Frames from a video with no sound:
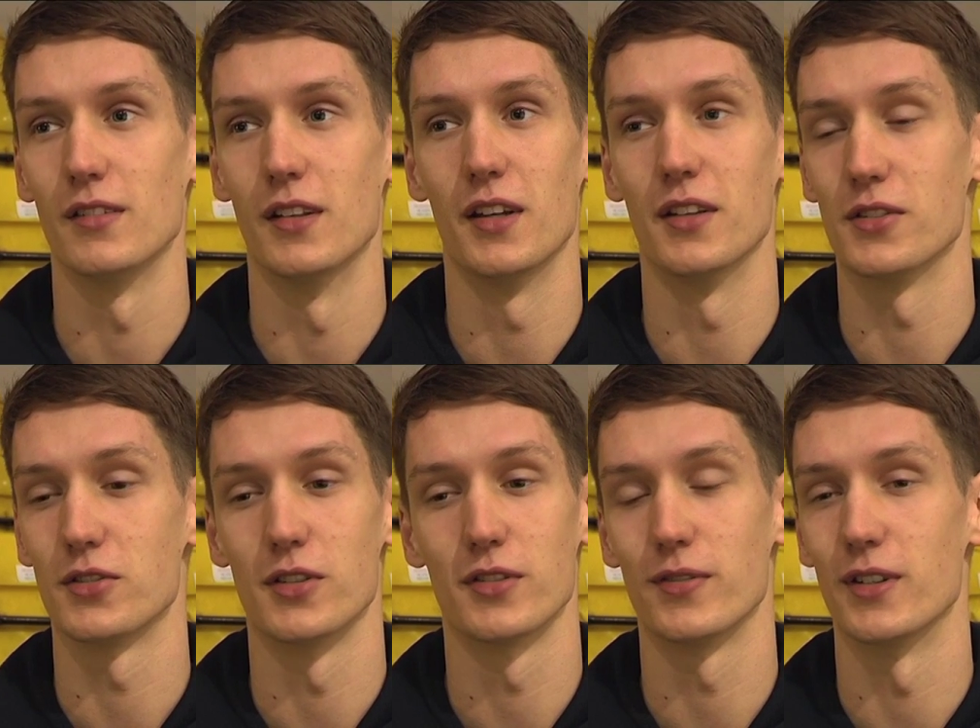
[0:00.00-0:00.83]
yeah, it's
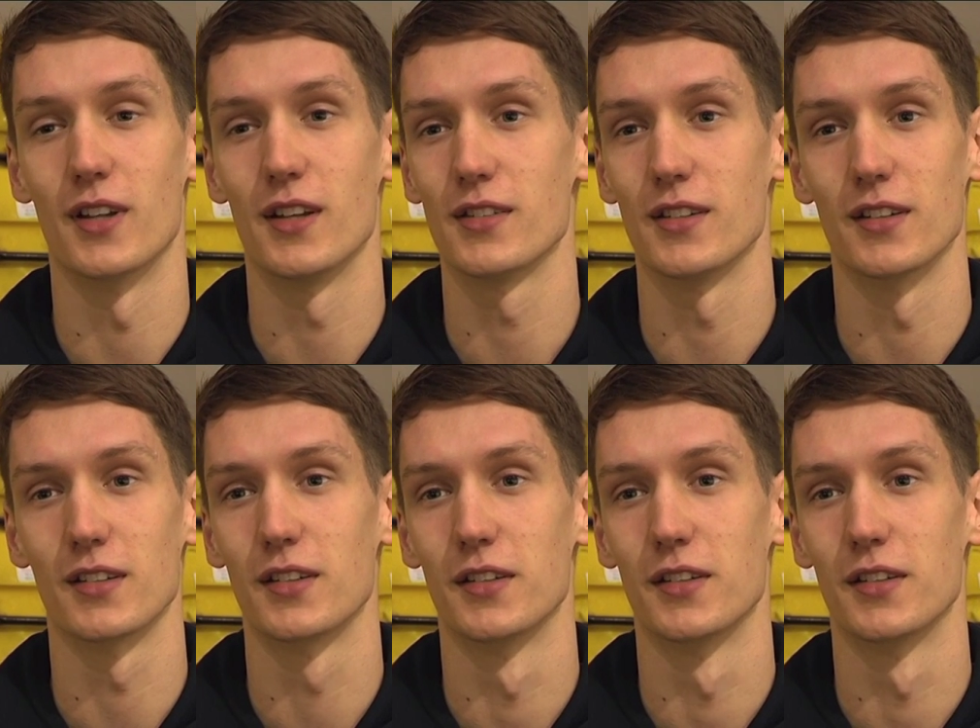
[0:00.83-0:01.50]
just fantastic.